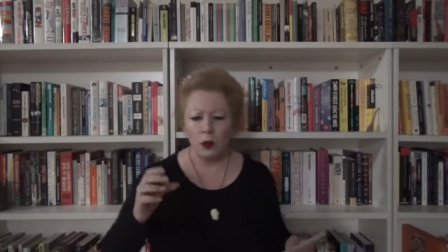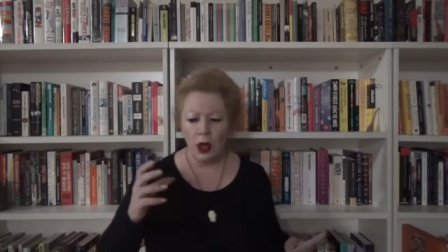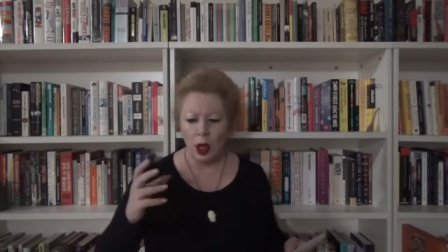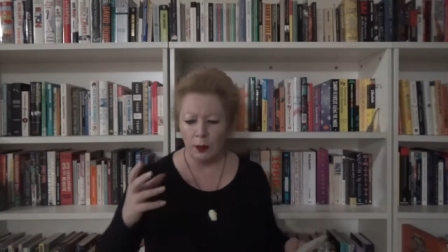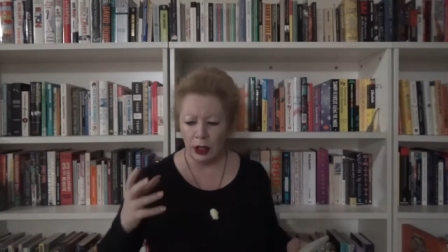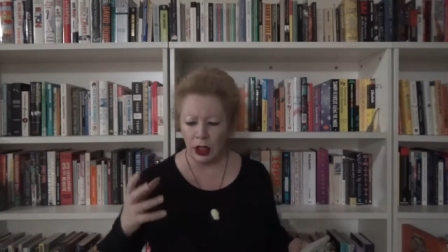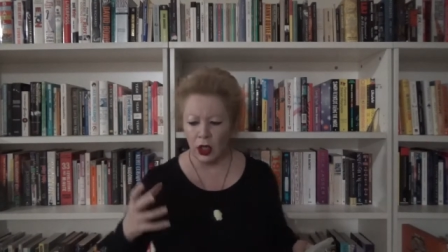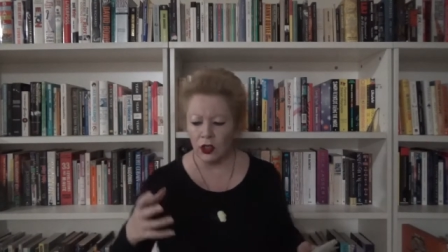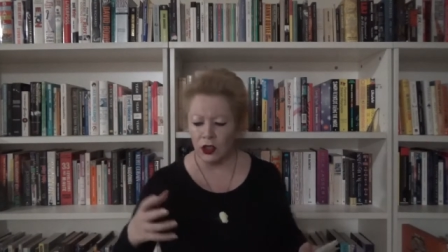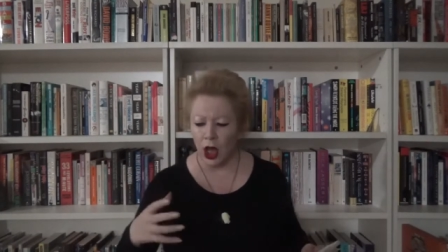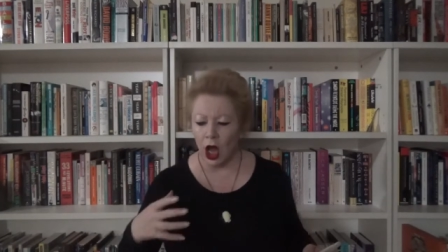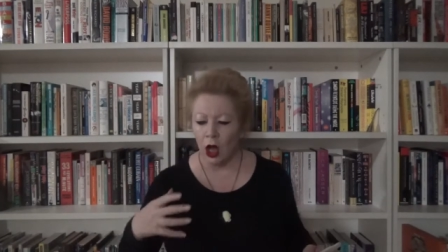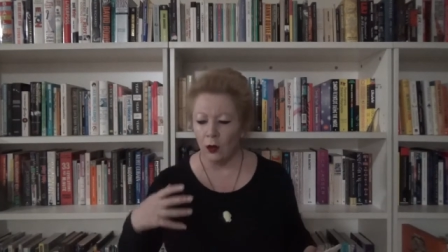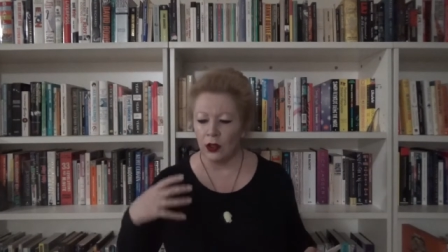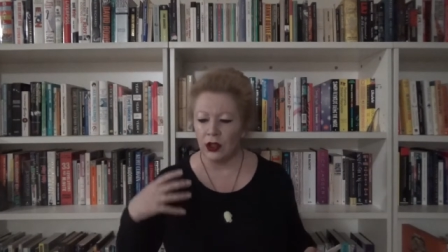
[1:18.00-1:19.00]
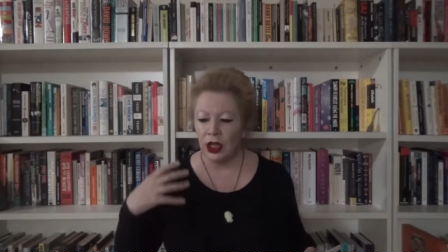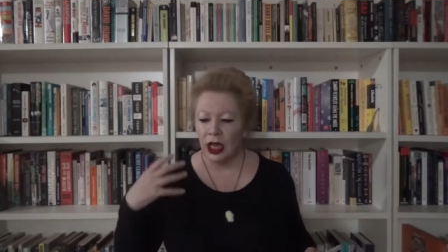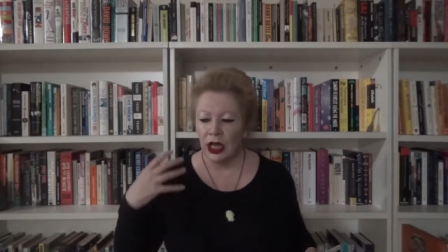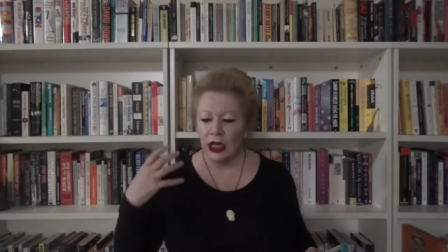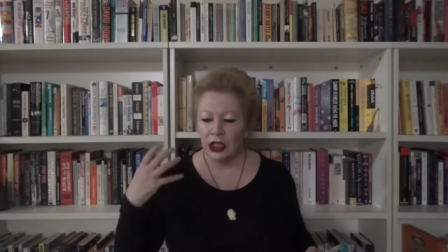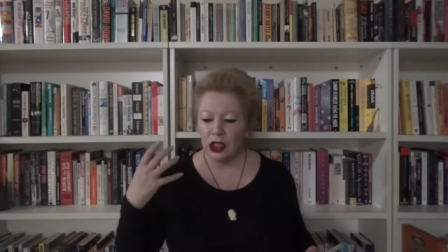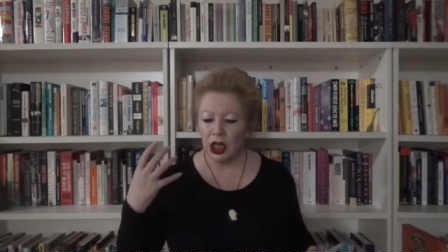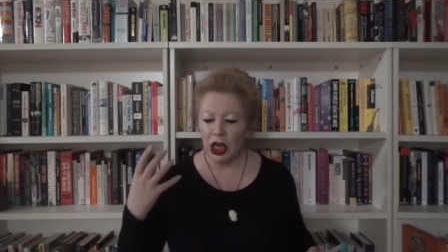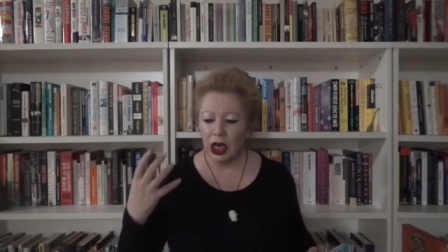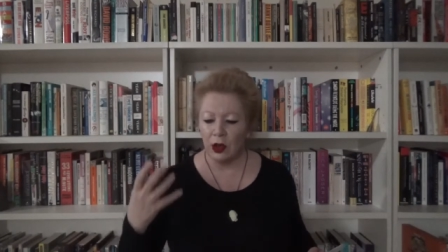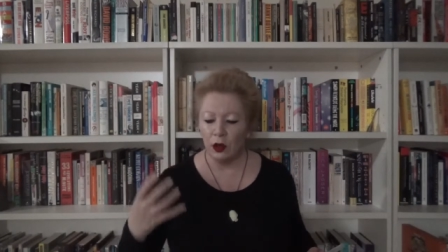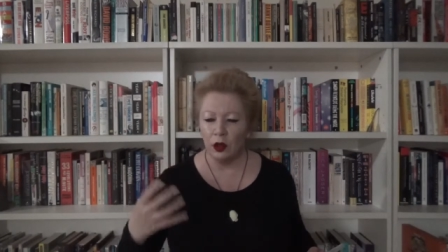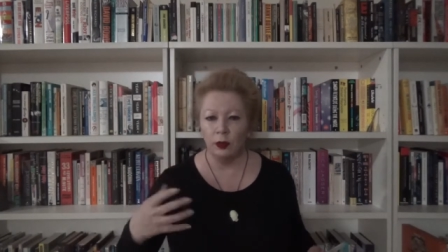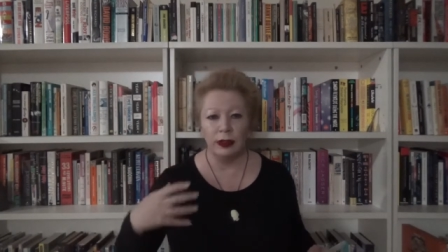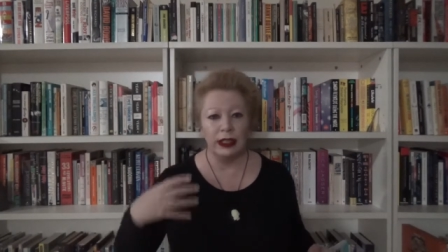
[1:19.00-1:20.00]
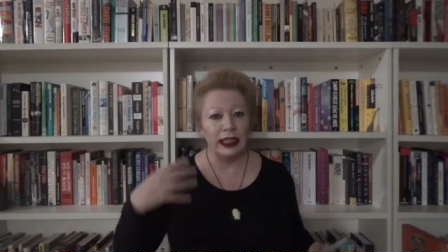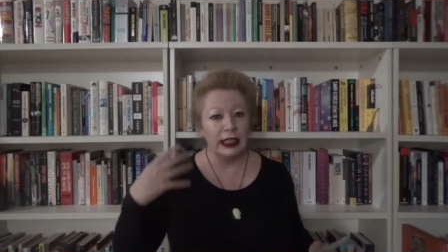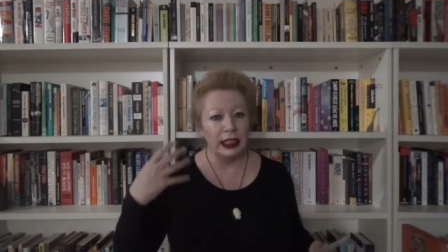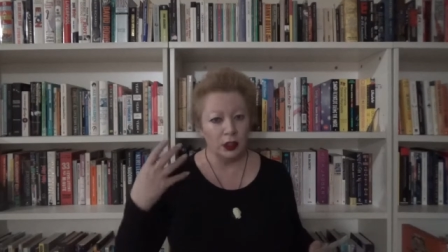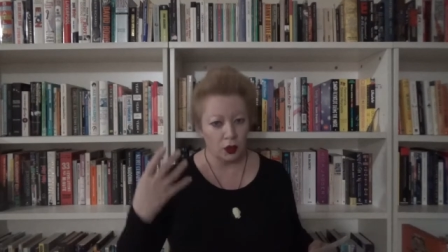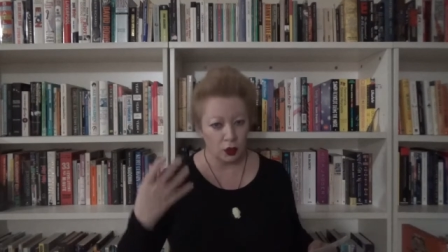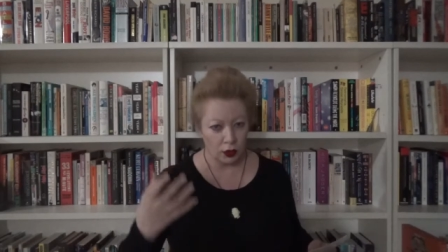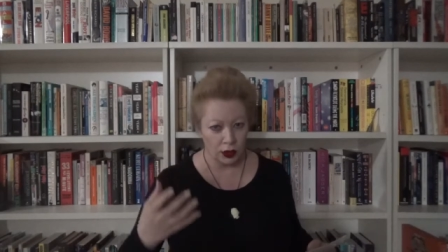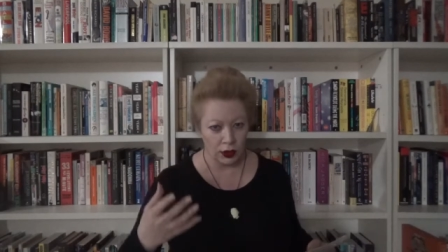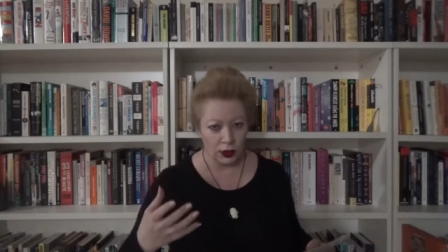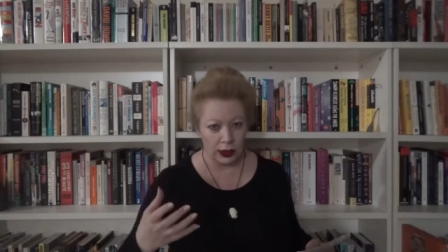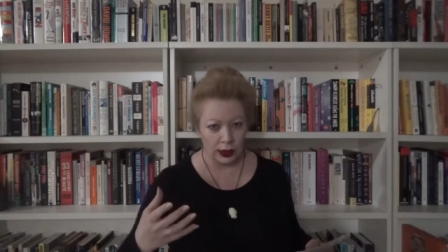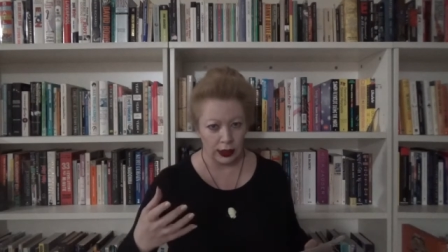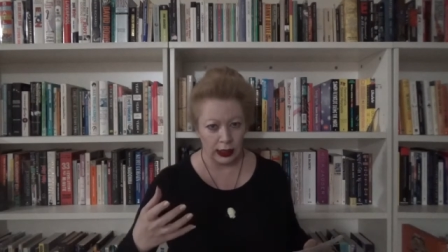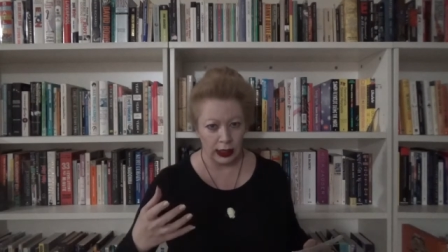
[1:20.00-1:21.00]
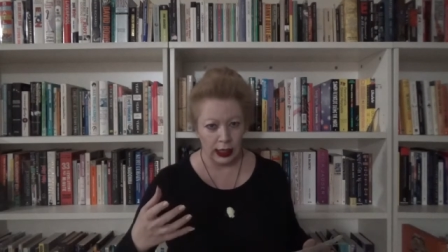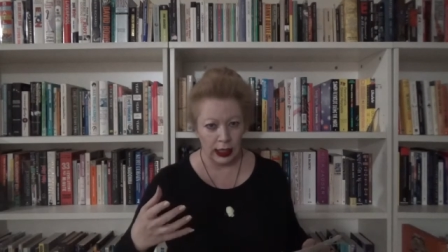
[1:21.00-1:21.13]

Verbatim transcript: because I was terribly interested